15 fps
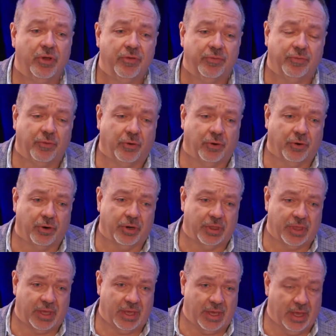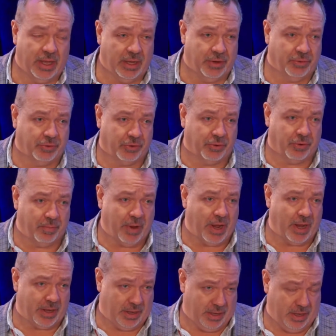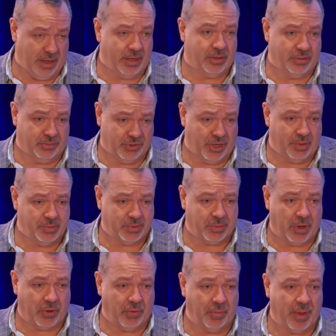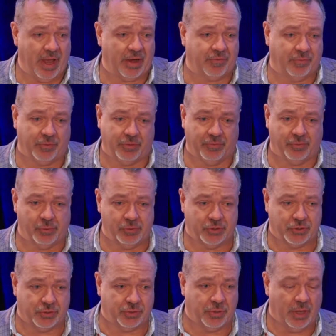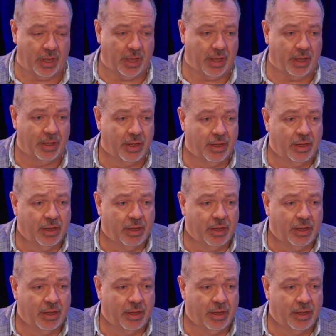for the Eleonore mine in James Bay, Quebec for the first uh,